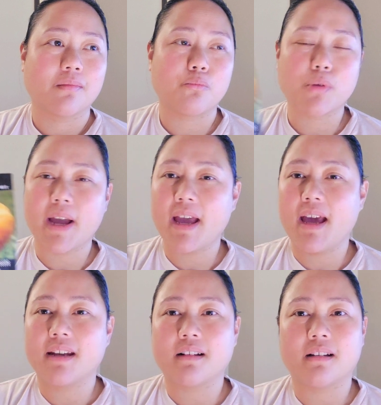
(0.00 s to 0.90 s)

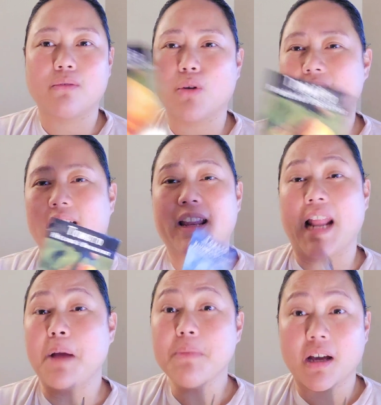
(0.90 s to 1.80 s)
bread or whatnot. And
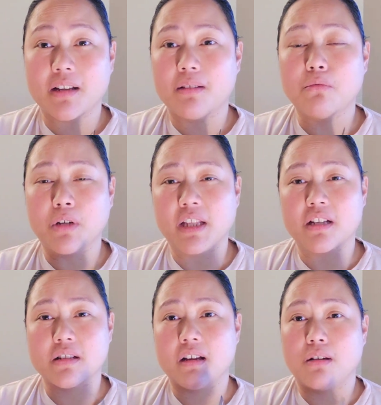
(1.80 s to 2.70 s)
I'm not a
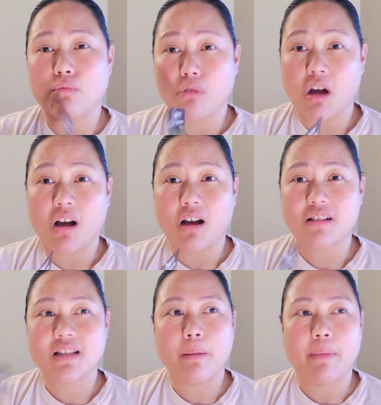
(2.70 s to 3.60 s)
raw
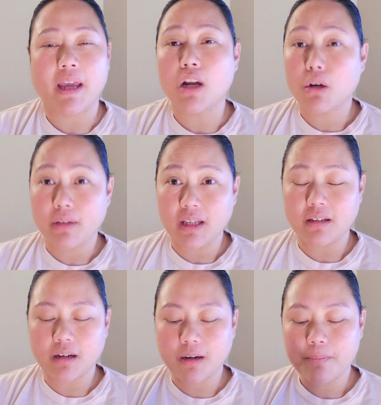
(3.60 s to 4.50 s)
tomato
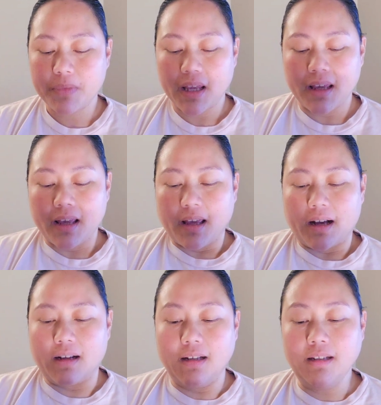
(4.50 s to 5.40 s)
eater.
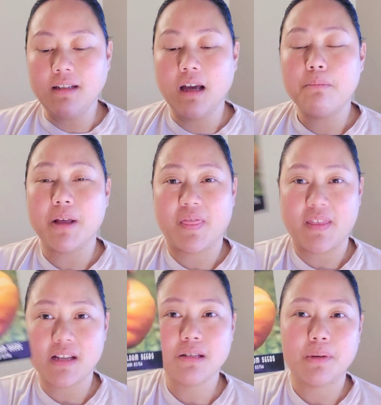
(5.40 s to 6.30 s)
But
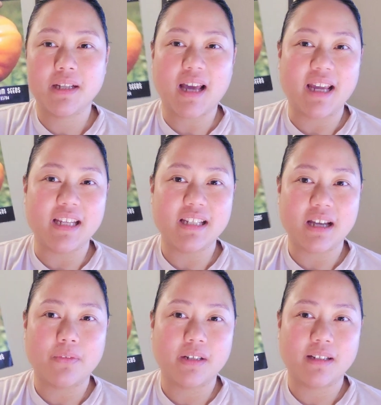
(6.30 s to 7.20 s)
this one I
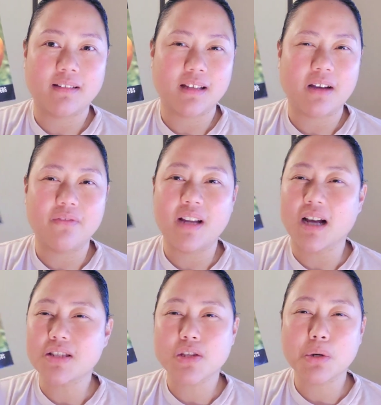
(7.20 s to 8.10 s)
definitely love.
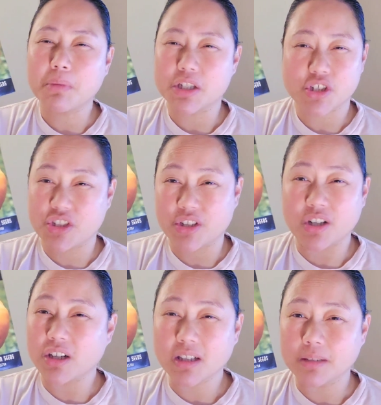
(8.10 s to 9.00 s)
Not so much to
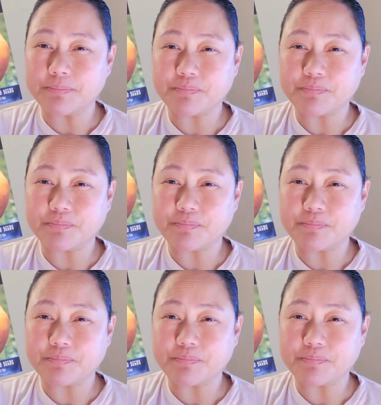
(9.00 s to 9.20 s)
cook,